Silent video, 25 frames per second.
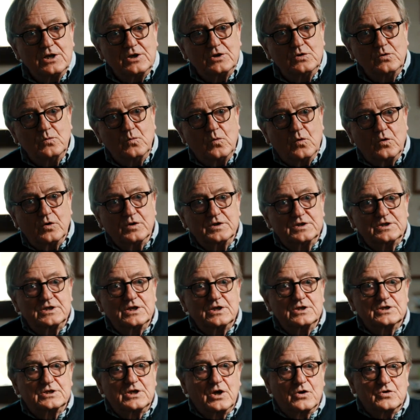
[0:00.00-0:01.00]
towards
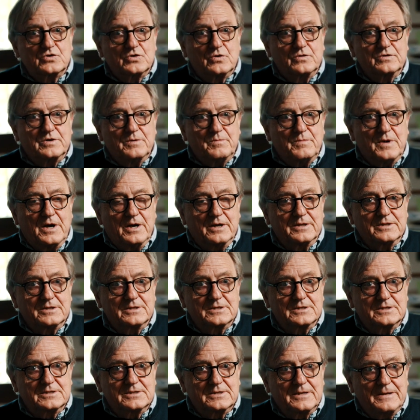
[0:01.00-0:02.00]
social
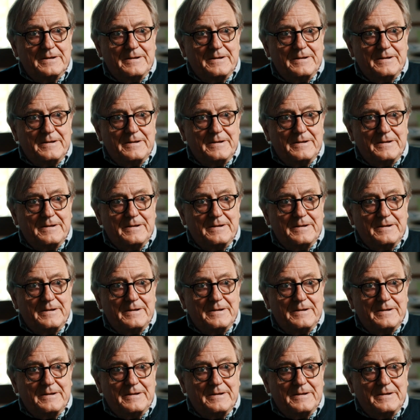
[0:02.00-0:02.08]
demands.